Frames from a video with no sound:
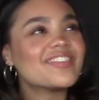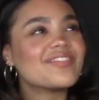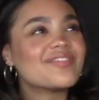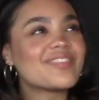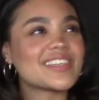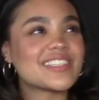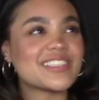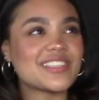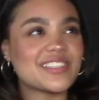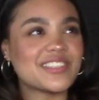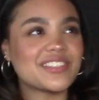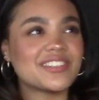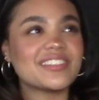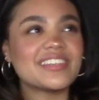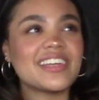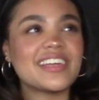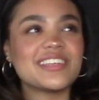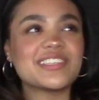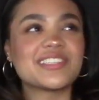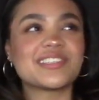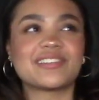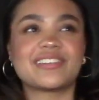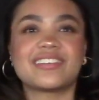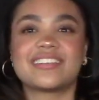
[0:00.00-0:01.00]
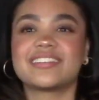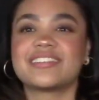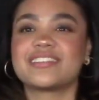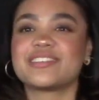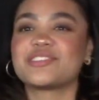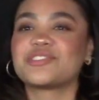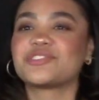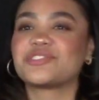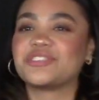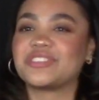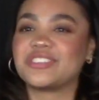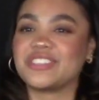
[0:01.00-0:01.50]
My sister and I started
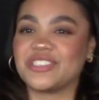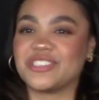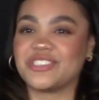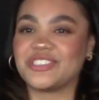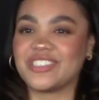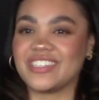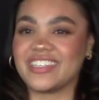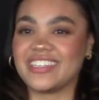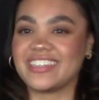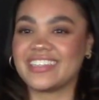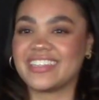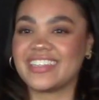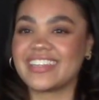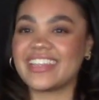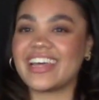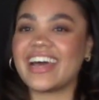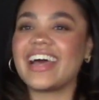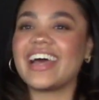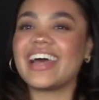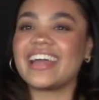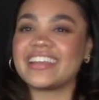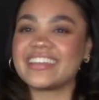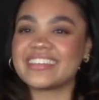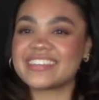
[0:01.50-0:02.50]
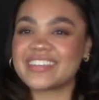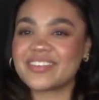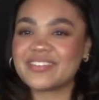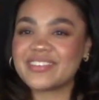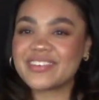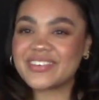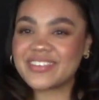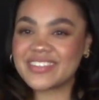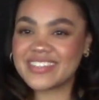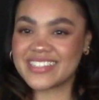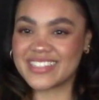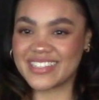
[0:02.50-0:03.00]
this tradition that anytime we
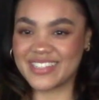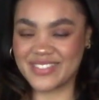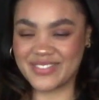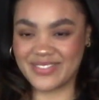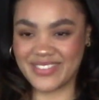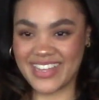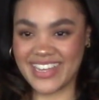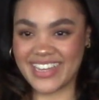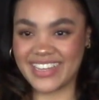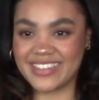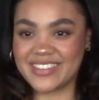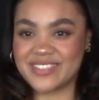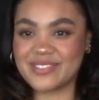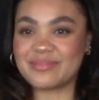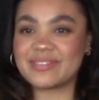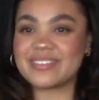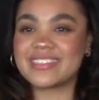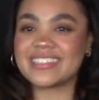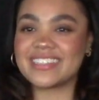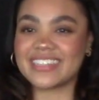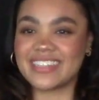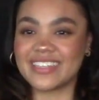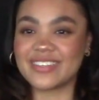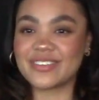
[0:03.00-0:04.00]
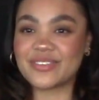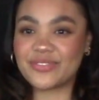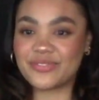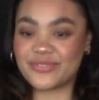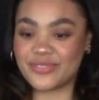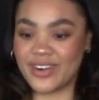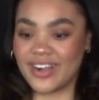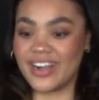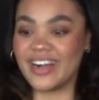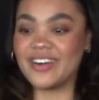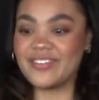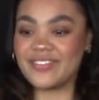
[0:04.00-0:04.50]
go to Six Flags, we sit in the
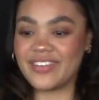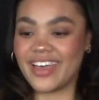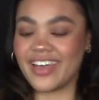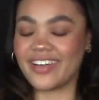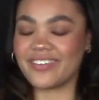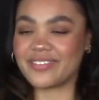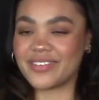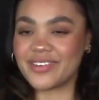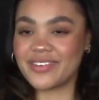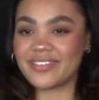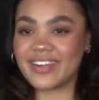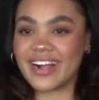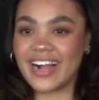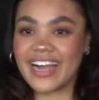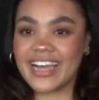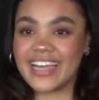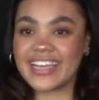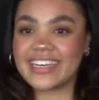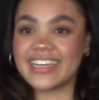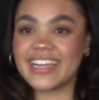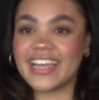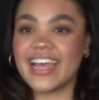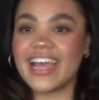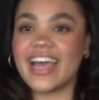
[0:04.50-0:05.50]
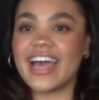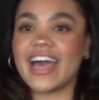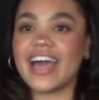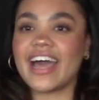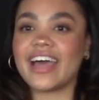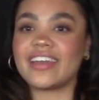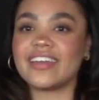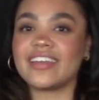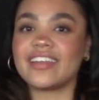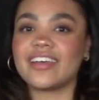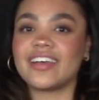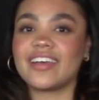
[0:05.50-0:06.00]
front of every ride,
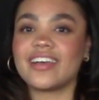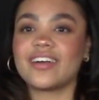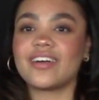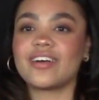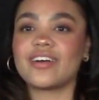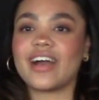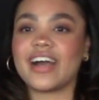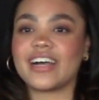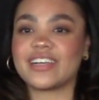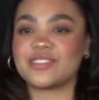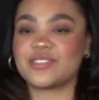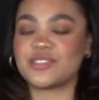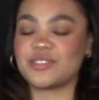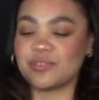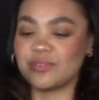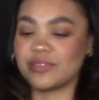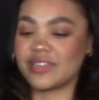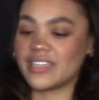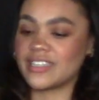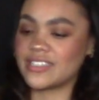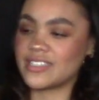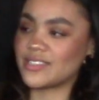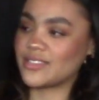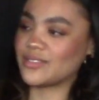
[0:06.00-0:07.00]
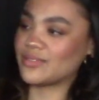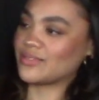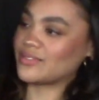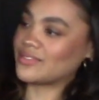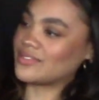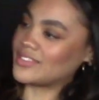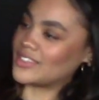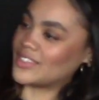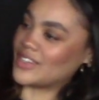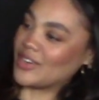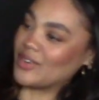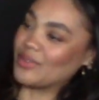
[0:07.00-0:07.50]
and as soon as,
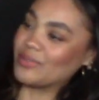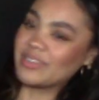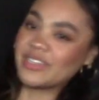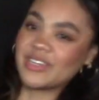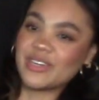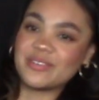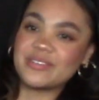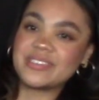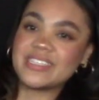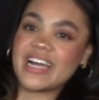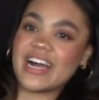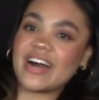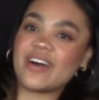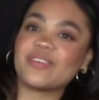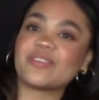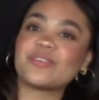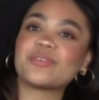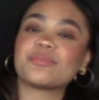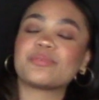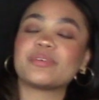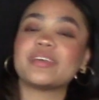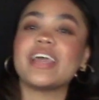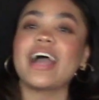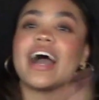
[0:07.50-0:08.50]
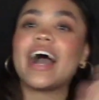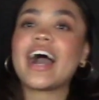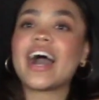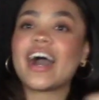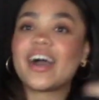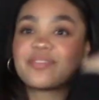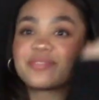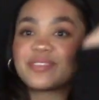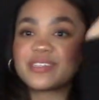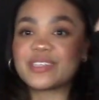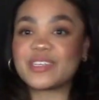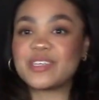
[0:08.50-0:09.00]
you know, we go down, we
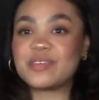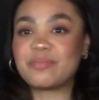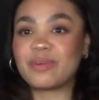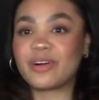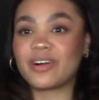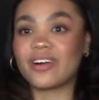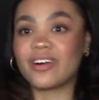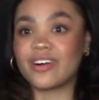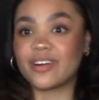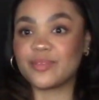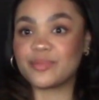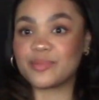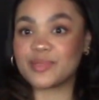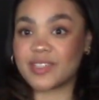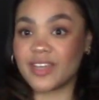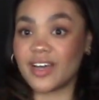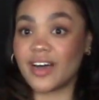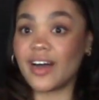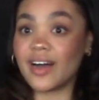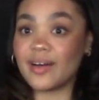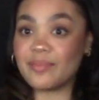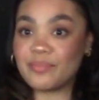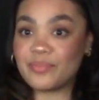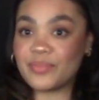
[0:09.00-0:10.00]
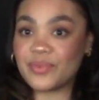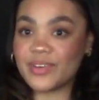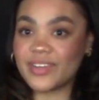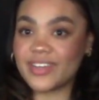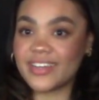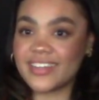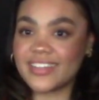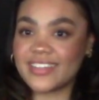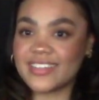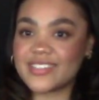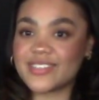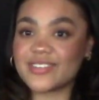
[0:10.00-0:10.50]
have to keep our arms up.
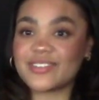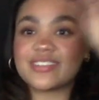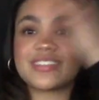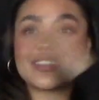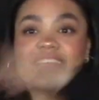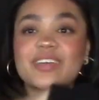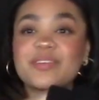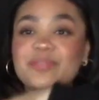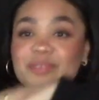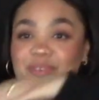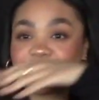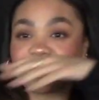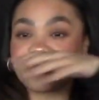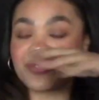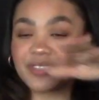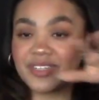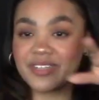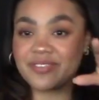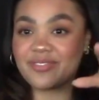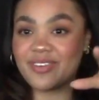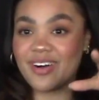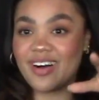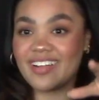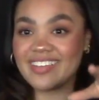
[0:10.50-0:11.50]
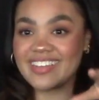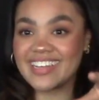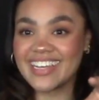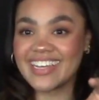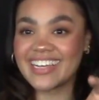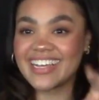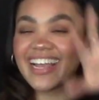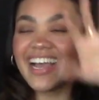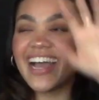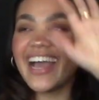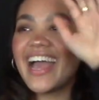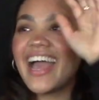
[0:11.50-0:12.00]
So it's like we're free falling.